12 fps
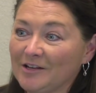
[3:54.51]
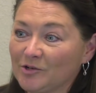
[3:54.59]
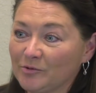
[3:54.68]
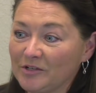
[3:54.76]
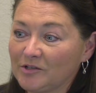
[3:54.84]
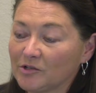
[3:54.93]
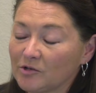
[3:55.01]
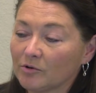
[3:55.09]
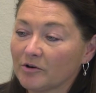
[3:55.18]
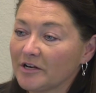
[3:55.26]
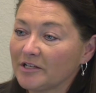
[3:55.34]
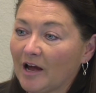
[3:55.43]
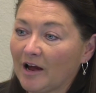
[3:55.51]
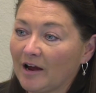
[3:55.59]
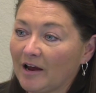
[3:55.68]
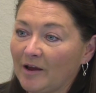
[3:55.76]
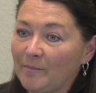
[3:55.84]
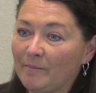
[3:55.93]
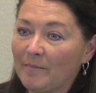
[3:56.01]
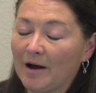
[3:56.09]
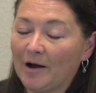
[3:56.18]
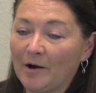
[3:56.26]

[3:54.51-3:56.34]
doing story time,